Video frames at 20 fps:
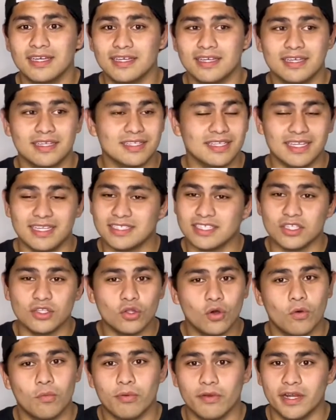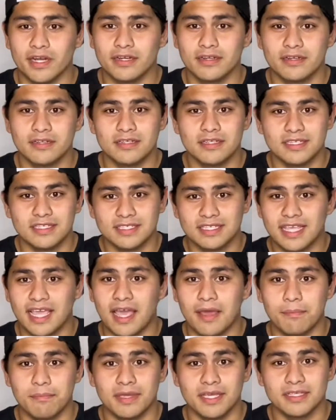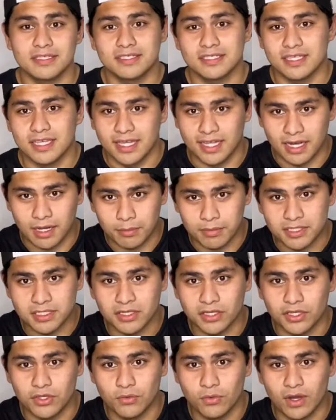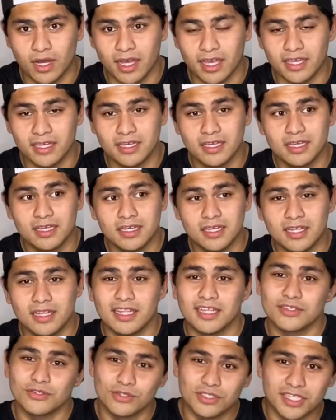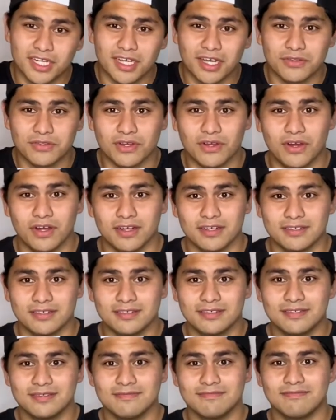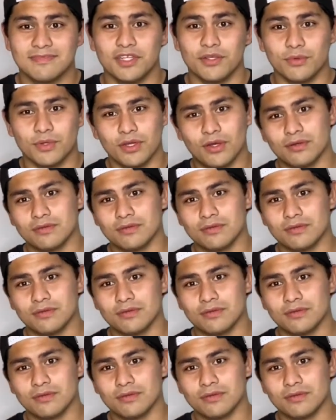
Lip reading: It's a no-brainer. You can't miss. And I'm going to tell you why. Let's go check out the card. Here we go.